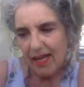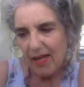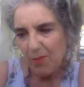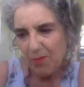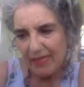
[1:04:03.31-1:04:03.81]

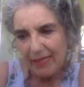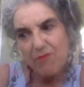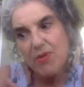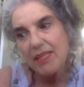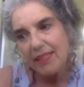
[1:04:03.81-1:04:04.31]
Um, but
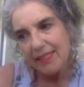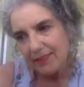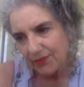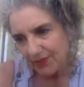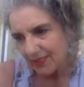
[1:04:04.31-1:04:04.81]
I'm really
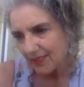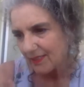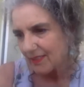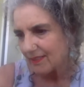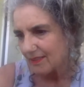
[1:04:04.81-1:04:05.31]

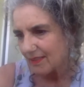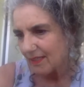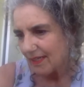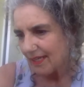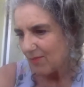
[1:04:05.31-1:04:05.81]
interested, as
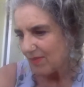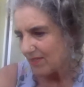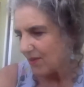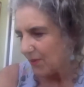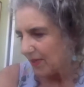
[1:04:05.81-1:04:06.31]

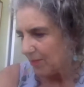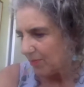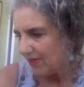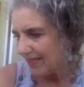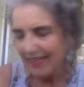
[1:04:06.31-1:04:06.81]
Emma's already
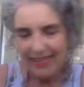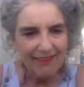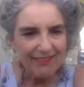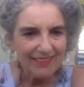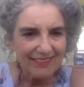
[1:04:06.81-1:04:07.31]
pointed
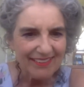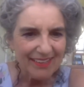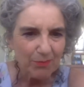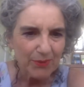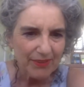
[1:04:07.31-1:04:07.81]
out, in a
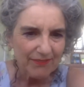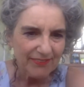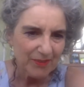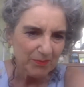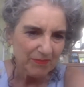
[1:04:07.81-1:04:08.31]
number of
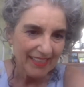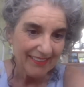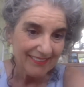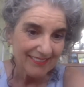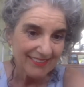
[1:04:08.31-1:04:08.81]

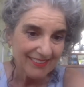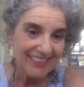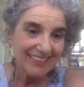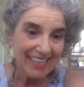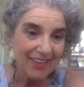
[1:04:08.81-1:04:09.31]
filmmakers
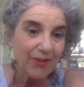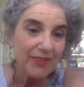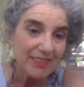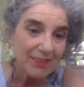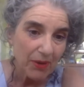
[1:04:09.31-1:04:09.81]
like
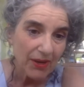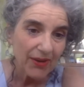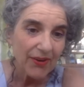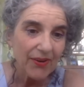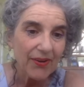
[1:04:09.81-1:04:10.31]
Chris
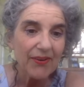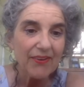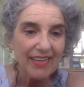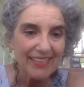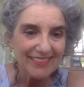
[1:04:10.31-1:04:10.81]

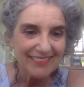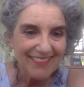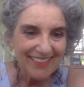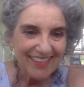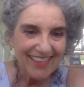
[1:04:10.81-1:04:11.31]
Marker and
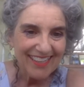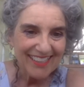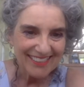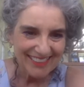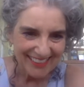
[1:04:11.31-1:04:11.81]
uh,
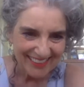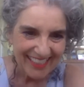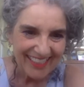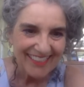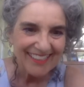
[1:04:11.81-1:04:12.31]

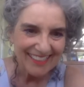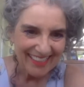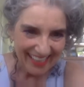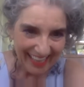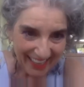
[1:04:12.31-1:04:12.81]
Chantal
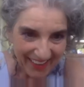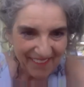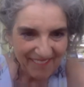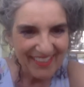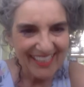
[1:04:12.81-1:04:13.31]

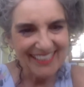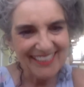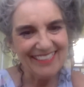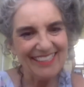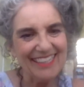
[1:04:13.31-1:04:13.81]

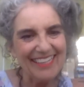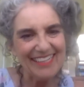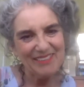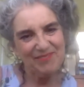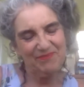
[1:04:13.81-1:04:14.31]
Akerman.
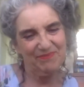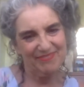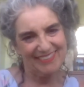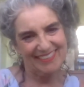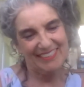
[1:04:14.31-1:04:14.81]
Um,
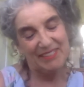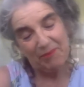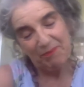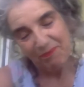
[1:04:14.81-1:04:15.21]
so.